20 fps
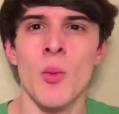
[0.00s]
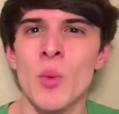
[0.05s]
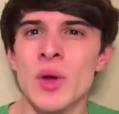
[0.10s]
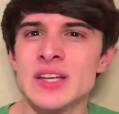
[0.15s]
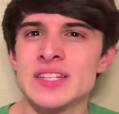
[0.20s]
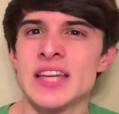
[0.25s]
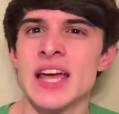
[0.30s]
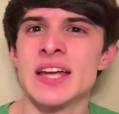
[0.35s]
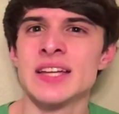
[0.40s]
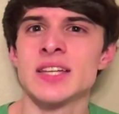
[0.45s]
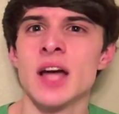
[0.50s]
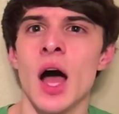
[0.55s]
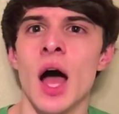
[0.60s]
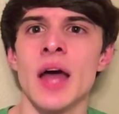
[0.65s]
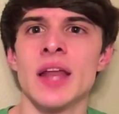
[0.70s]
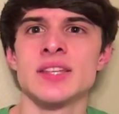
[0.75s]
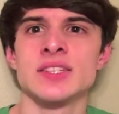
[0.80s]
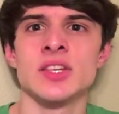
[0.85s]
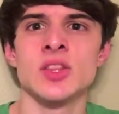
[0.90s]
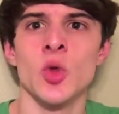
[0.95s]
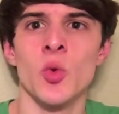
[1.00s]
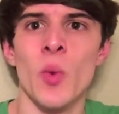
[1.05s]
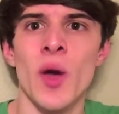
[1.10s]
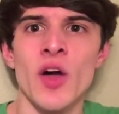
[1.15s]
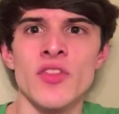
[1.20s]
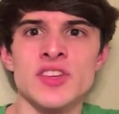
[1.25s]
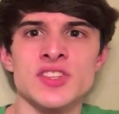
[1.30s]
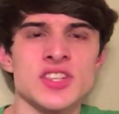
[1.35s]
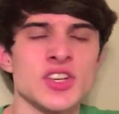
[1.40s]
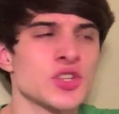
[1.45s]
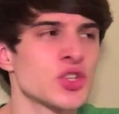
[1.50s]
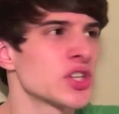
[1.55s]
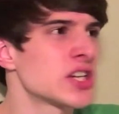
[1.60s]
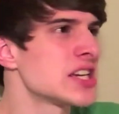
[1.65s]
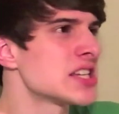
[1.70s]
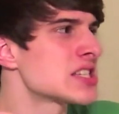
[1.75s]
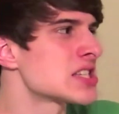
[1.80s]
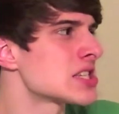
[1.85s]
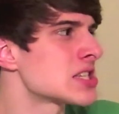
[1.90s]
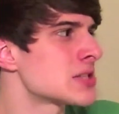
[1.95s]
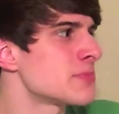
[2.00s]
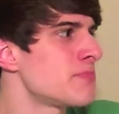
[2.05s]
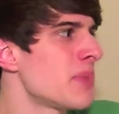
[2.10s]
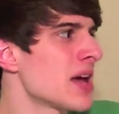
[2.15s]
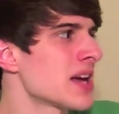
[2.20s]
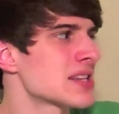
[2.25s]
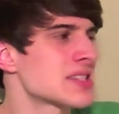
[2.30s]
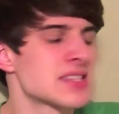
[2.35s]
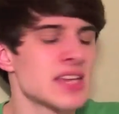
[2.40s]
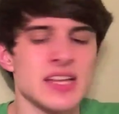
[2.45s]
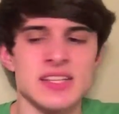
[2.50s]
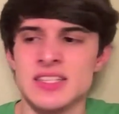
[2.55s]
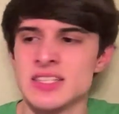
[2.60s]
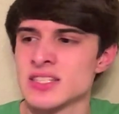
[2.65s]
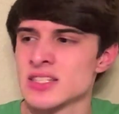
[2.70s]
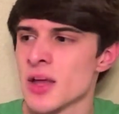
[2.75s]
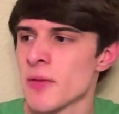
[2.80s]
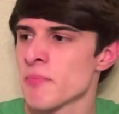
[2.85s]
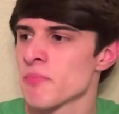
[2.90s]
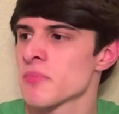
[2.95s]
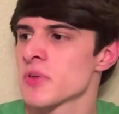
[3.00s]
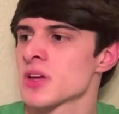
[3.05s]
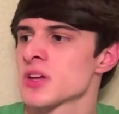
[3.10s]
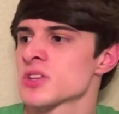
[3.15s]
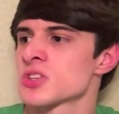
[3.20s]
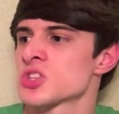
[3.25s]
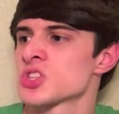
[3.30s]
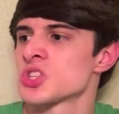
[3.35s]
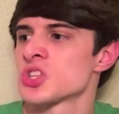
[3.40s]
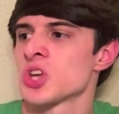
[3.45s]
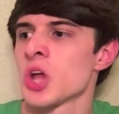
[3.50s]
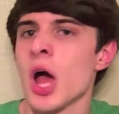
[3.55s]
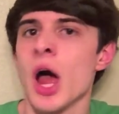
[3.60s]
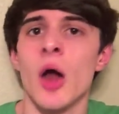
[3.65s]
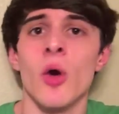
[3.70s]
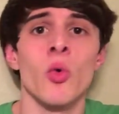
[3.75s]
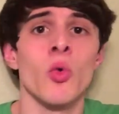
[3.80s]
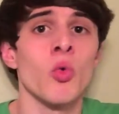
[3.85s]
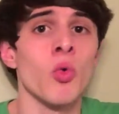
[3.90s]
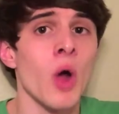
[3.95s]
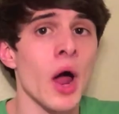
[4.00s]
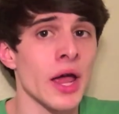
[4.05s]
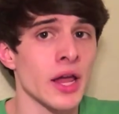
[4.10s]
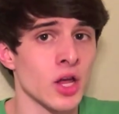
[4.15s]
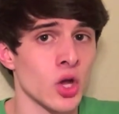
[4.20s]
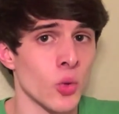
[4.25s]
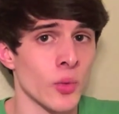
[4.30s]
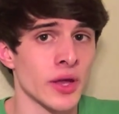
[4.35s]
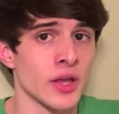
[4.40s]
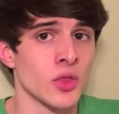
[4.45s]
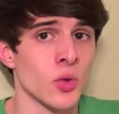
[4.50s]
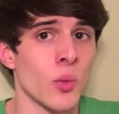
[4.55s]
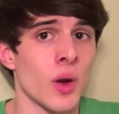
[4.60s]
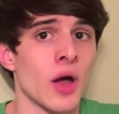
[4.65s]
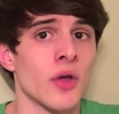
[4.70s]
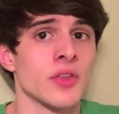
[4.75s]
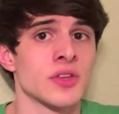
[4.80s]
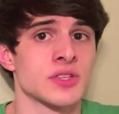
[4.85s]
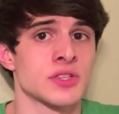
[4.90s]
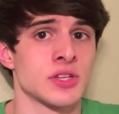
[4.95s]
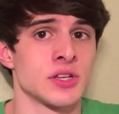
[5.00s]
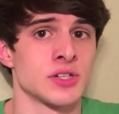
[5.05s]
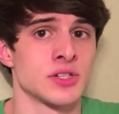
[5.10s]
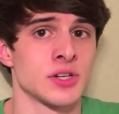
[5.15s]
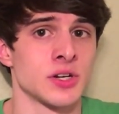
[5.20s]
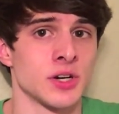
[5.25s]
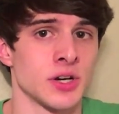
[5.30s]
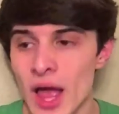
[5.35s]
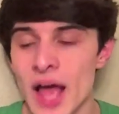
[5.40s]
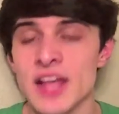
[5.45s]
And when Dane DeHaan is in the wellness center, he suspects that something's not right going in the wellness center.